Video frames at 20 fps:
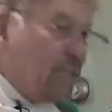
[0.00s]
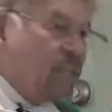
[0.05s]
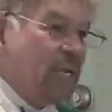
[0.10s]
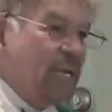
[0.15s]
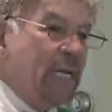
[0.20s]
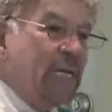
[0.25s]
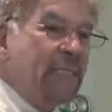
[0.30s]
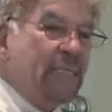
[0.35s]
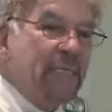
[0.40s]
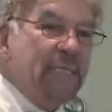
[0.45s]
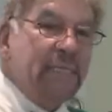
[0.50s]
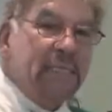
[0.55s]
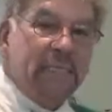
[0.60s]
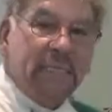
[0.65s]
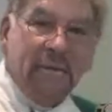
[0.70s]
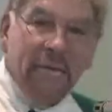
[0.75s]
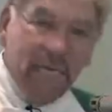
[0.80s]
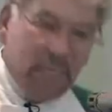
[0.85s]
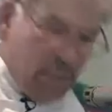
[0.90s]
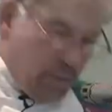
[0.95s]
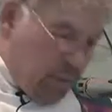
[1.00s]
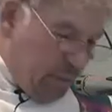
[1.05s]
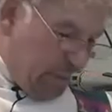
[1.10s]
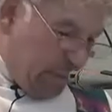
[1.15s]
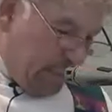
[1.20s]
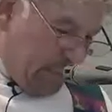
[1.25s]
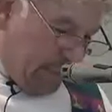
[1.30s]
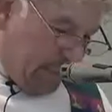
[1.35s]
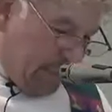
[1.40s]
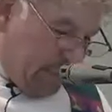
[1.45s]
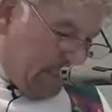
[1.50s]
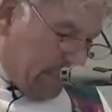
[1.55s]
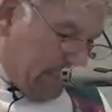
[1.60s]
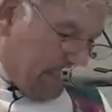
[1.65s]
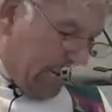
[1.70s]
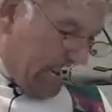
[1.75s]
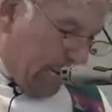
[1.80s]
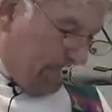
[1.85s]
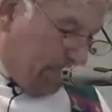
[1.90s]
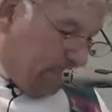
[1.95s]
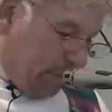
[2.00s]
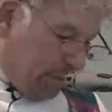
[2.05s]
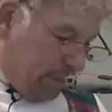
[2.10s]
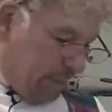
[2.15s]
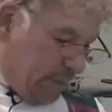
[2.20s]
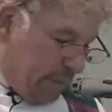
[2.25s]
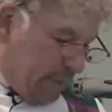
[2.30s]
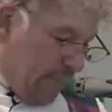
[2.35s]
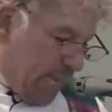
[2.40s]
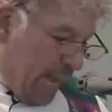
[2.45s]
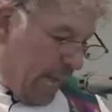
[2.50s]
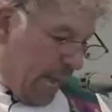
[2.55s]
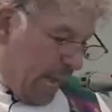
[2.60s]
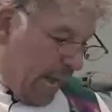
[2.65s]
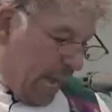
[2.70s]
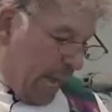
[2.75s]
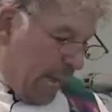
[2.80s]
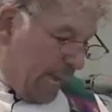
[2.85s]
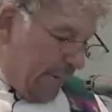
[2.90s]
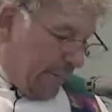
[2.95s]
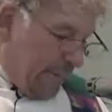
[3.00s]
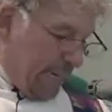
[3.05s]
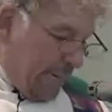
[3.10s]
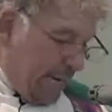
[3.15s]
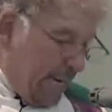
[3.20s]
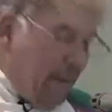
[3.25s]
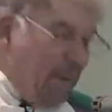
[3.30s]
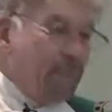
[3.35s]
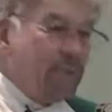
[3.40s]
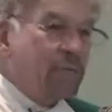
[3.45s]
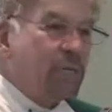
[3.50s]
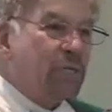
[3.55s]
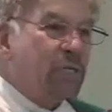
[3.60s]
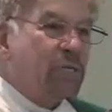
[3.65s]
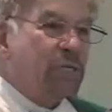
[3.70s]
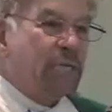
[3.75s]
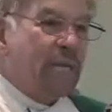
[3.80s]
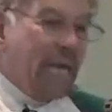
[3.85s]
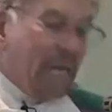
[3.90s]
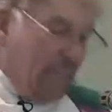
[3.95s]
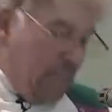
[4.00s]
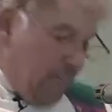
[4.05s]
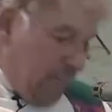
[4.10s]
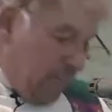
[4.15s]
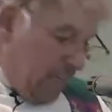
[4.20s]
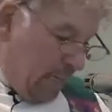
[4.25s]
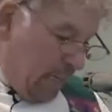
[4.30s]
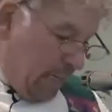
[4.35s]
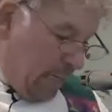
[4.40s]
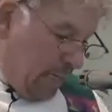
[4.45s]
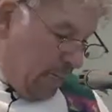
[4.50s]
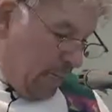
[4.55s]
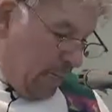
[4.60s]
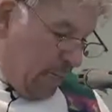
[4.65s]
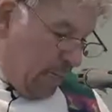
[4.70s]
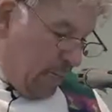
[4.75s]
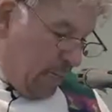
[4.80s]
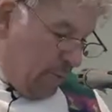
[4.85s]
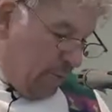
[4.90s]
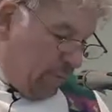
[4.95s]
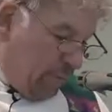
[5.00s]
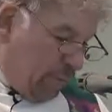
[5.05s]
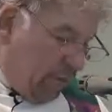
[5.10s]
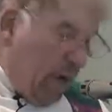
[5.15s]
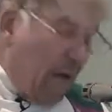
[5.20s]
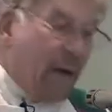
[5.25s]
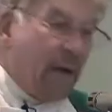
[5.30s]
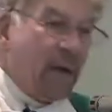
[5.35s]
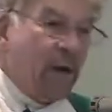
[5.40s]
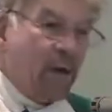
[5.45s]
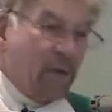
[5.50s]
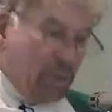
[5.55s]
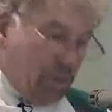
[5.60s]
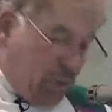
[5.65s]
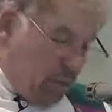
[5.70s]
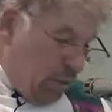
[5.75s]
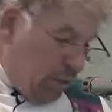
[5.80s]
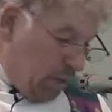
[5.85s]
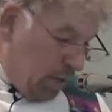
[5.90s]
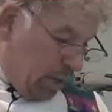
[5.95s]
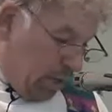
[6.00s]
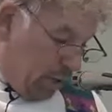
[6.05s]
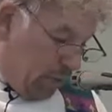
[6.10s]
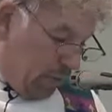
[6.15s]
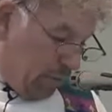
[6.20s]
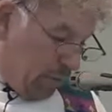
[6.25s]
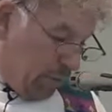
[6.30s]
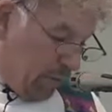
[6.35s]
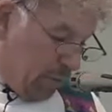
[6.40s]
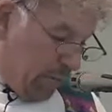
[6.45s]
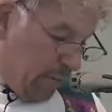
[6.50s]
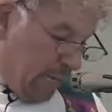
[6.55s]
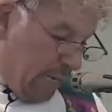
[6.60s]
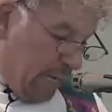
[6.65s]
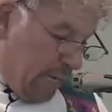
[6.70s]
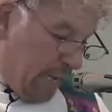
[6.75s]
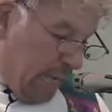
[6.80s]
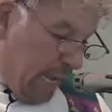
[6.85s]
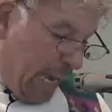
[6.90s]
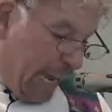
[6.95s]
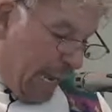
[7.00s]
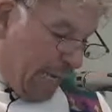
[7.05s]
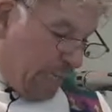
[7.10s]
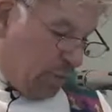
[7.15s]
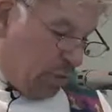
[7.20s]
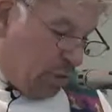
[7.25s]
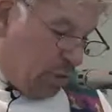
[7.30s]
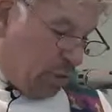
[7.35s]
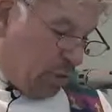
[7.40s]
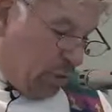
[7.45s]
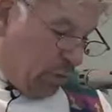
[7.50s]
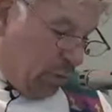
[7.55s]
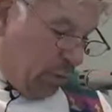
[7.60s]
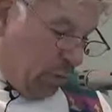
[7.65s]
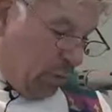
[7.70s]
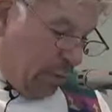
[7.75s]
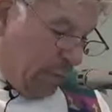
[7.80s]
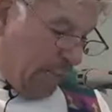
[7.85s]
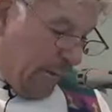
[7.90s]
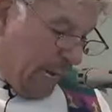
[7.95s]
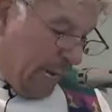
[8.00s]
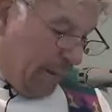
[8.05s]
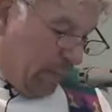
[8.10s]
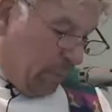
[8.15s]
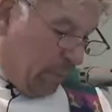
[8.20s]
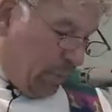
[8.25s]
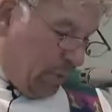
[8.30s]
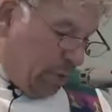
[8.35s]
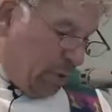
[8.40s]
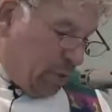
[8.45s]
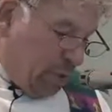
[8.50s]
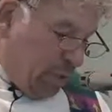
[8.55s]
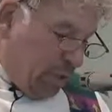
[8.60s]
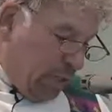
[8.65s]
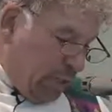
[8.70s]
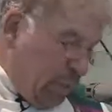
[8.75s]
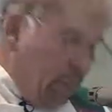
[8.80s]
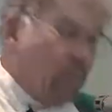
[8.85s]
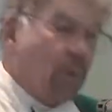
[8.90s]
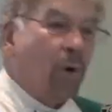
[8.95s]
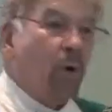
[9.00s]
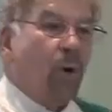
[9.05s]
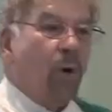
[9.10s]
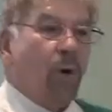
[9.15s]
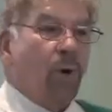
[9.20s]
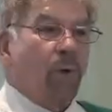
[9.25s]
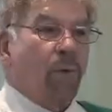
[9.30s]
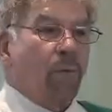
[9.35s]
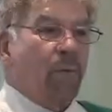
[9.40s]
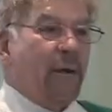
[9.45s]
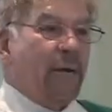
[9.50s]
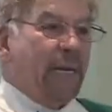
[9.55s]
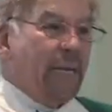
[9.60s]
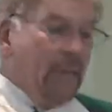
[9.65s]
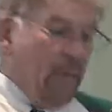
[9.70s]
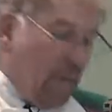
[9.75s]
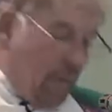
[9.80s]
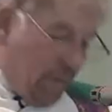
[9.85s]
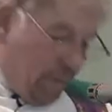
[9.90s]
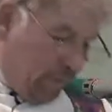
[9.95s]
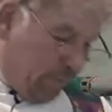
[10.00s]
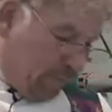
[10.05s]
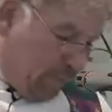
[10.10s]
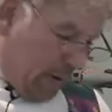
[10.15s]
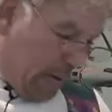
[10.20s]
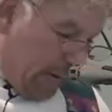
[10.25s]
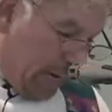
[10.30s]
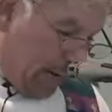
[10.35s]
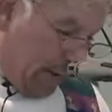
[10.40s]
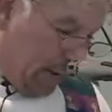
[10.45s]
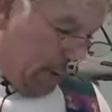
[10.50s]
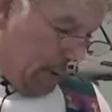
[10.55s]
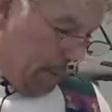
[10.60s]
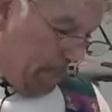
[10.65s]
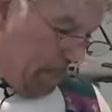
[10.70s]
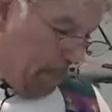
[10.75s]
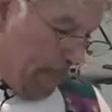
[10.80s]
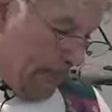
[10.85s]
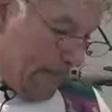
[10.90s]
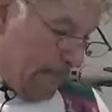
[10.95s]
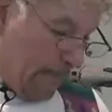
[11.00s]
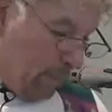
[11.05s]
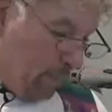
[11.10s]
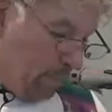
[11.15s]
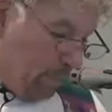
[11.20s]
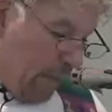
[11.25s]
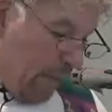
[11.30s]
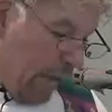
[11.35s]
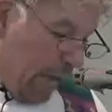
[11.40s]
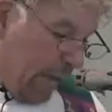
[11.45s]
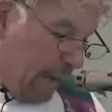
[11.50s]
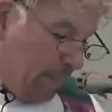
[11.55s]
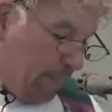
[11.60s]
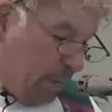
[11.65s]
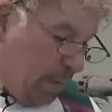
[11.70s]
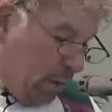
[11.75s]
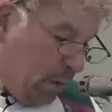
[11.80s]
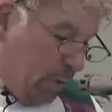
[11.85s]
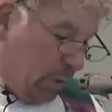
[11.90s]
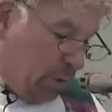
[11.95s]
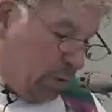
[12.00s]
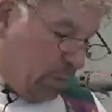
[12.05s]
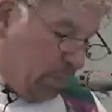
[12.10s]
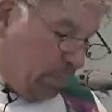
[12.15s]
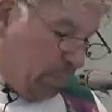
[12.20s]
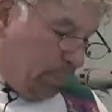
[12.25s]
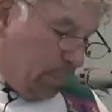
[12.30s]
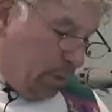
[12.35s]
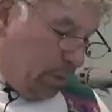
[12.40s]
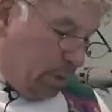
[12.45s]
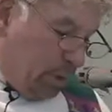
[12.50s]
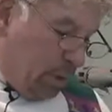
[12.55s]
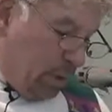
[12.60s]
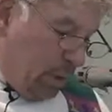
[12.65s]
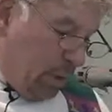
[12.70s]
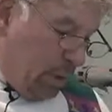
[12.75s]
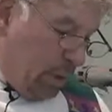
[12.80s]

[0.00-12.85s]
Jesus said to his disciples, I came to set fire to the earth, and surely I wish it were already on fire. I am going to put